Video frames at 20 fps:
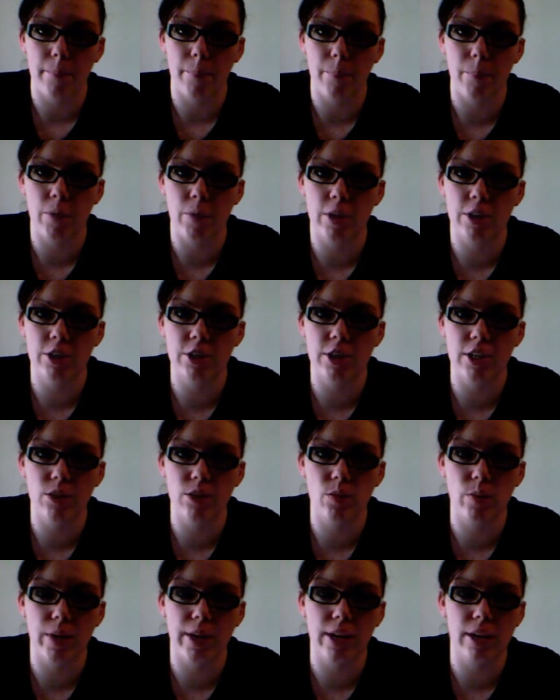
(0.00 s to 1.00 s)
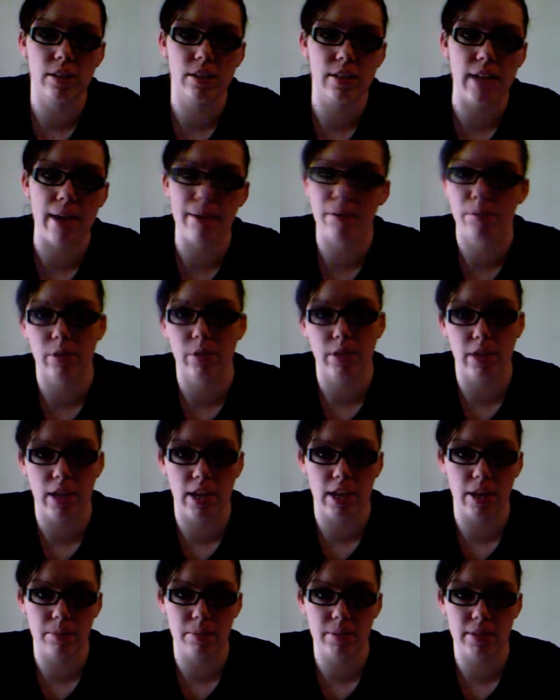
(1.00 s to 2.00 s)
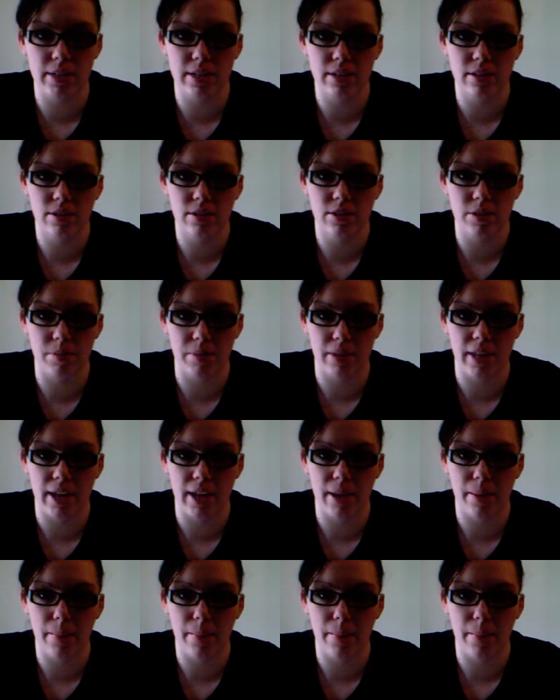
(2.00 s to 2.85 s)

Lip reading: which is where cyberbullying comes in to play.